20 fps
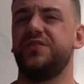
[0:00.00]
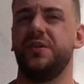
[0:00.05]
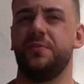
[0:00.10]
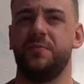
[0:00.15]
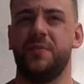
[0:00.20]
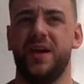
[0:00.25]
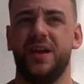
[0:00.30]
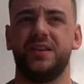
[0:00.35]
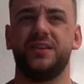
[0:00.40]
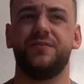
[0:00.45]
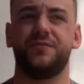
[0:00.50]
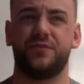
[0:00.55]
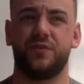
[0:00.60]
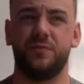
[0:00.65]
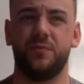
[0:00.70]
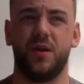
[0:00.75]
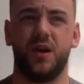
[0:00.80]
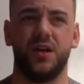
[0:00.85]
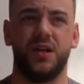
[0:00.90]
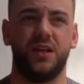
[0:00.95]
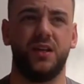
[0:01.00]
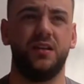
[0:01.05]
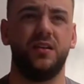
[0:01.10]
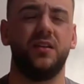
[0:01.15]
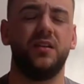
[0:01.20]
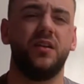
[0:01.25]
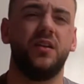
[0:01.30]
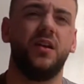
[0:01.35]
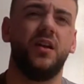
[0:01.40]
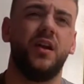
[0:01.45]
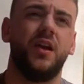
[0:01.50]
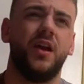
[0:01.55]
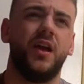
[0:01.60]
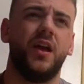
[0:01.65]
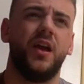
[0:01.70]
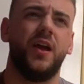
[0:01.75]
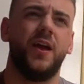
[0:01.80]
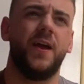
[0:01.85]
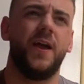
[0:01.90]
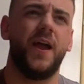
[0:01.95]
demanding for money,
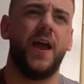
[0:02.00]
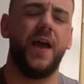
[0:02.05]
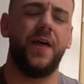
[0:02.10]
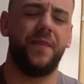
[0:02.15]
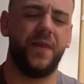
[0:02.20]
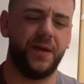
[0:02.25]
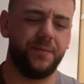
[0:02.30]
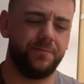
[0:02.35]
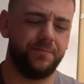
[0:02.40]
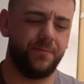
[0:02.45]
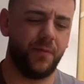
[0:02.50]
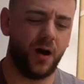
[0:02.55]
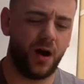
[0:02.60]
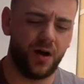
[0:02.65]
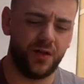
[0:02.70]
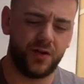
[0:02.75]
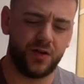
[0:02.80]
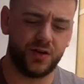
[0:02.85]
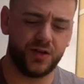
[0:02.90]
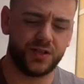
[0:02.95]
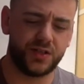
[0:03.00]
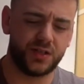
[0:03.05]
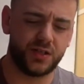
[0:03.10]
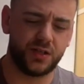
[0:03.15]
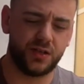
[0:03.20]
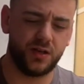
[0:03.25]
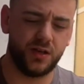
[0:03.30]
and that bothers